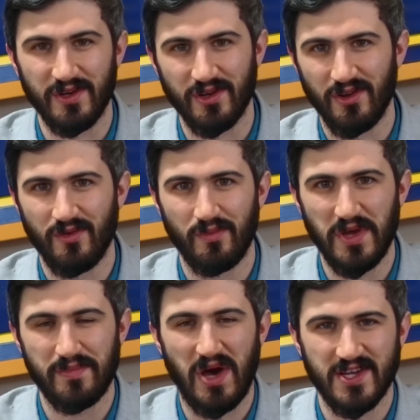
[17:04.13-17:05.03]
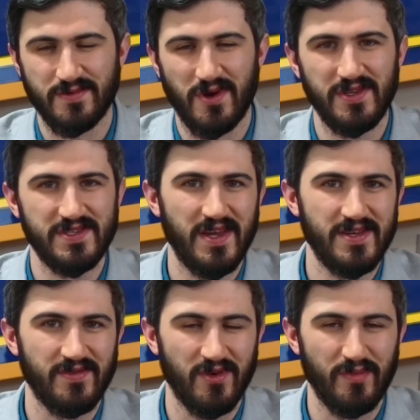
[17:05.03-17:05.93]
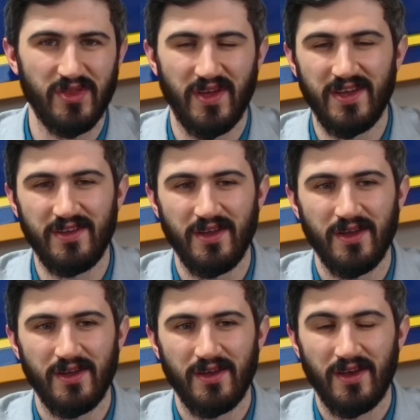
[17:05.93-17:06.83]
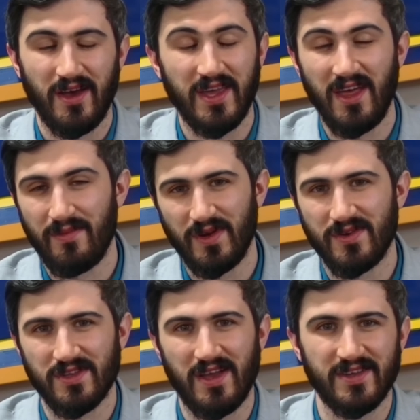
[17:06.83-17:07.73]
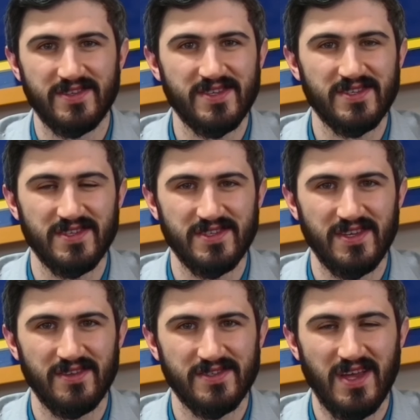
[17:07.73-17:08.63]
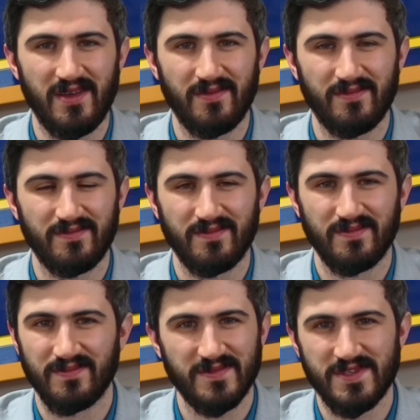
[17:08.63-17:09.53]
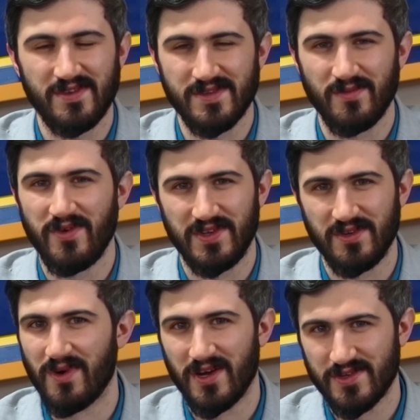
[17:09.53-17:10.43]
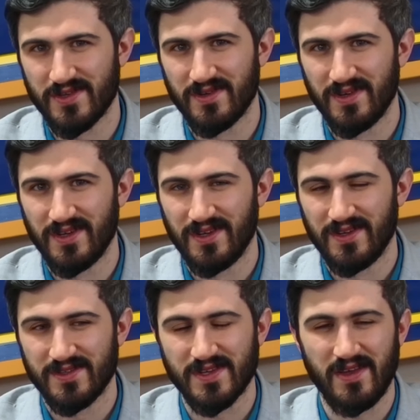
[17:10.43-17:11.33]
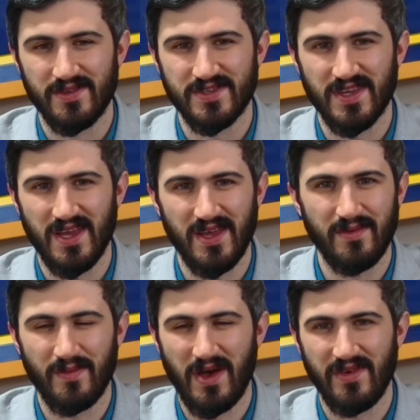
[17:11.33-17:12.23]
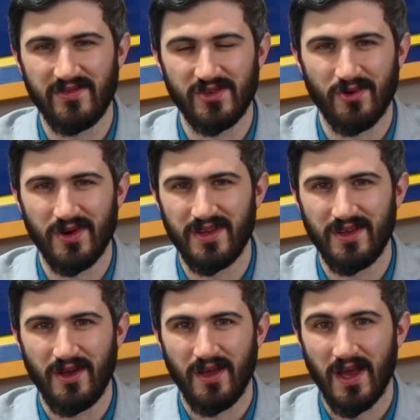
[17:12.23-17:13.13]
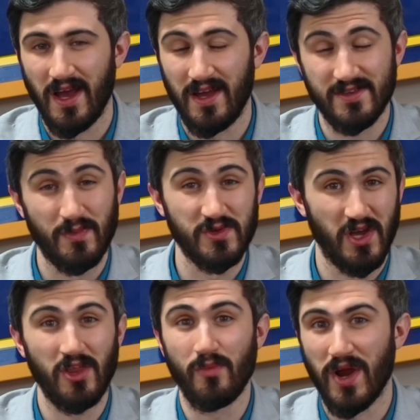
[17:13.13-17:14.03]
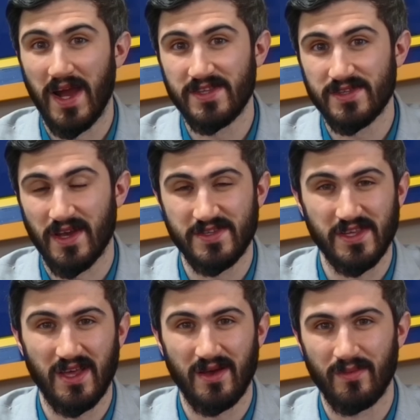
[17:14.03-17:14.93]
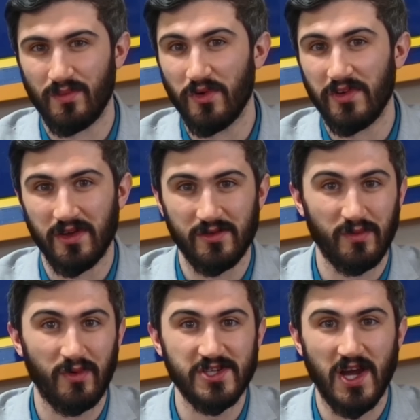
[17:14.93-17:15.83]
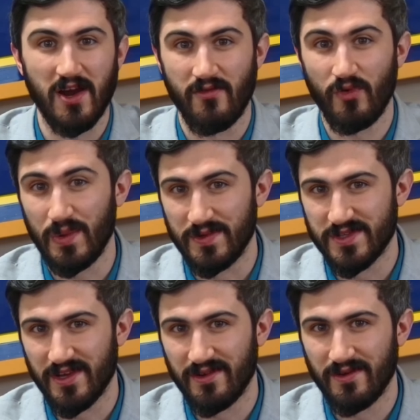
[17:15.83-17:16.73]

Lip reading: you go to the big box front these days for Bud Light. I can't help but notice a lot of consistency. Still isn't moving too much. It's kind of the same amount of inventory. As opposed to other brands, I see them moving at much higher frequency.